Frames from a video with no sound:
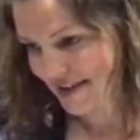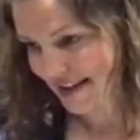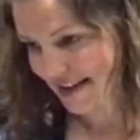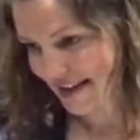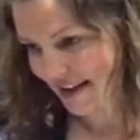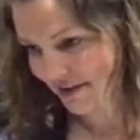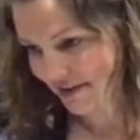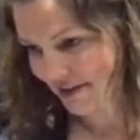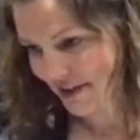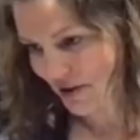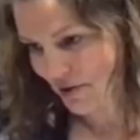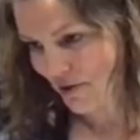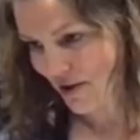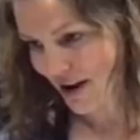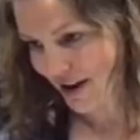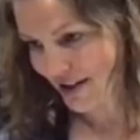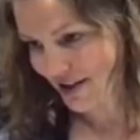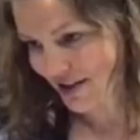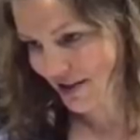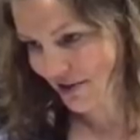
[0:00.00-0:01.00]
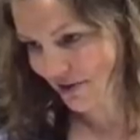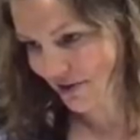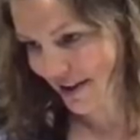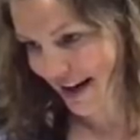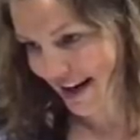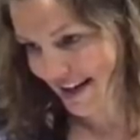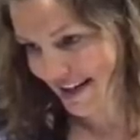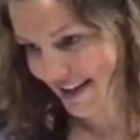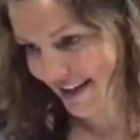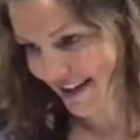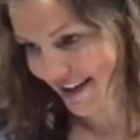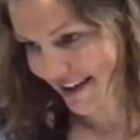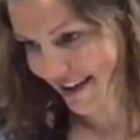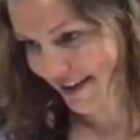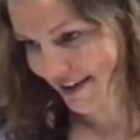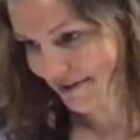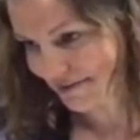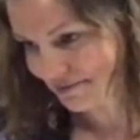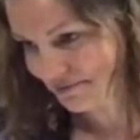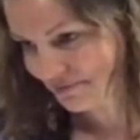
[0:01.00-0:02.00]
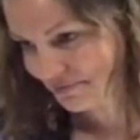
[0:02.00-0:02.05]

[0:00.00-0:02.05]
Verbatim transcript: I definitely watch the radar.